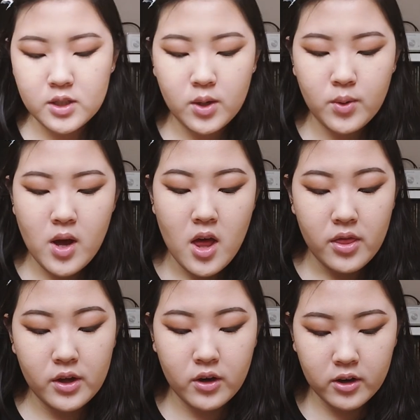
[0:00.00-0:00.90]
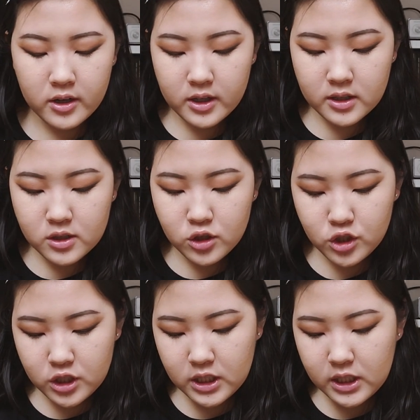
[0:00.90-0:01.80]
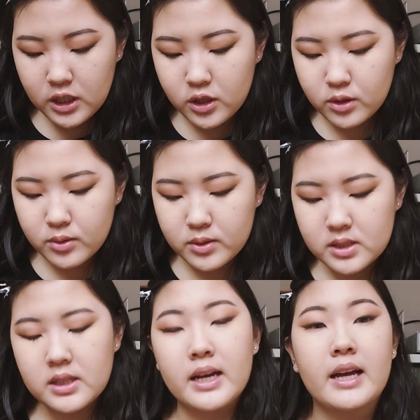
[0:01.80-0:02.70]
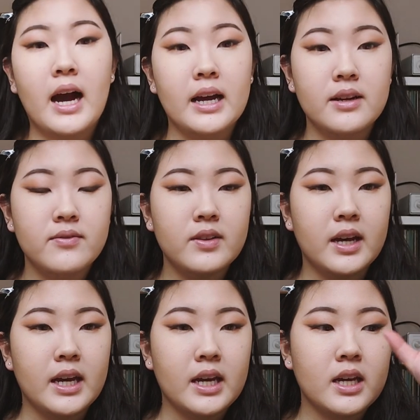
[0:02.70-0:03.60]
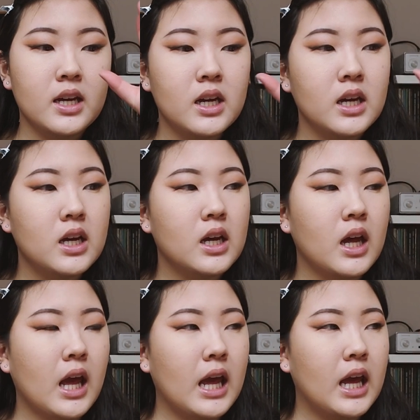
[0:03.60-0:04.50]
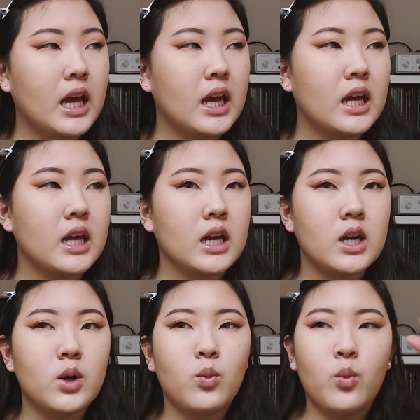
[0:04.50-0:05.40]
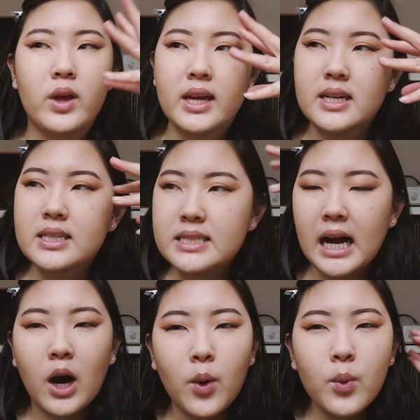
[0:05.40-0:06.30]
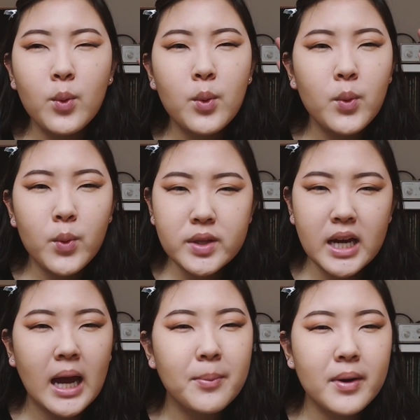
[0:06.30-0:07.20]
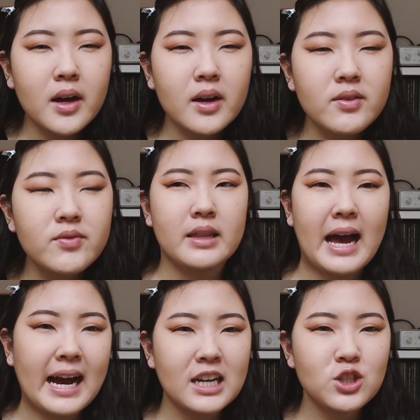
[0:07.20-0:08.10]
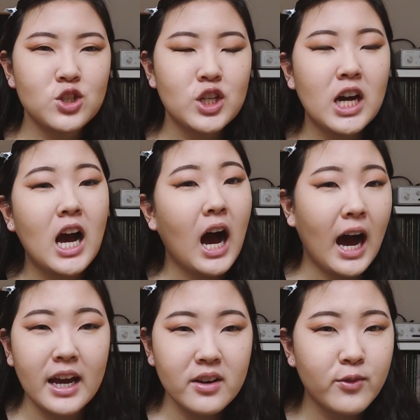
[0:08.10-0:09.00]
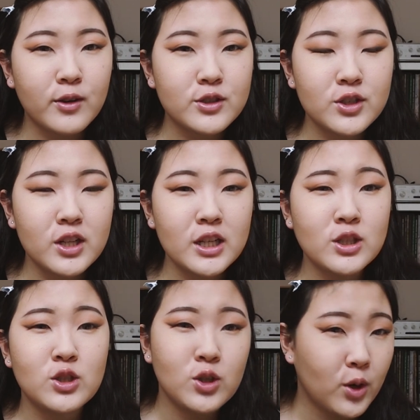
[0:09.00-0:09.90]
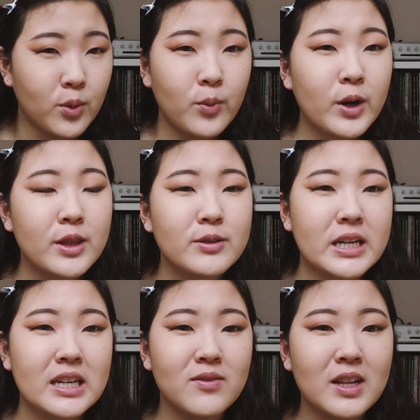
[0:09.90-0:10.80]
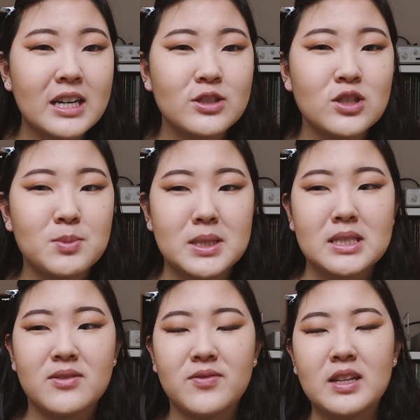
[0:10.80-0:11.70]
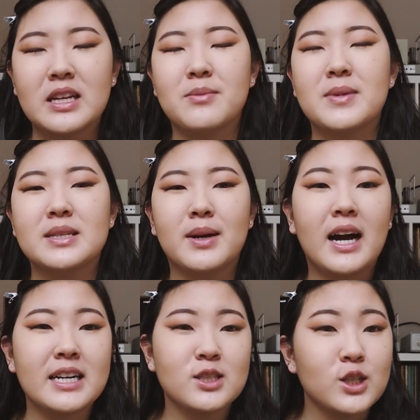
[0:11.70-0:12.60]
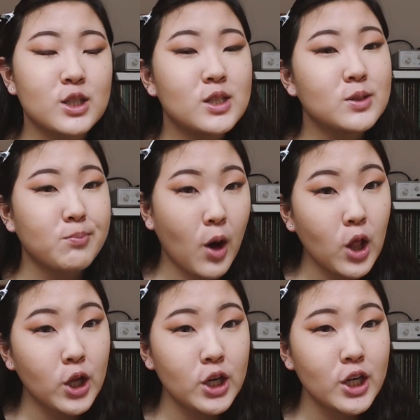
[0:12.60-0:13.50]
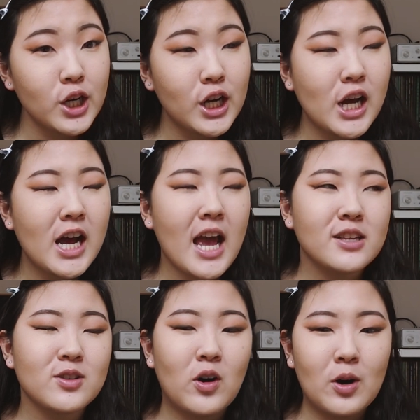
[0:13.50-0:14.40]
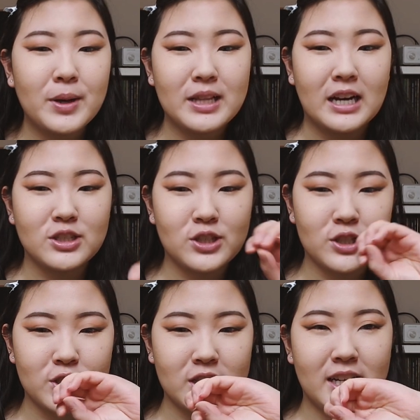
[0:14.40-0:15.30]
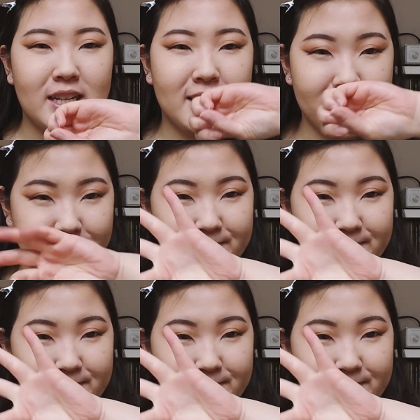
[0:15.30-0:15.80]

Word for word: So the girl, she used like kind of like a winged out type of lash. I unfortunately don't wear those kind of lashes because I feel like it makes my eyes look smaller. And so all my lashes are just like,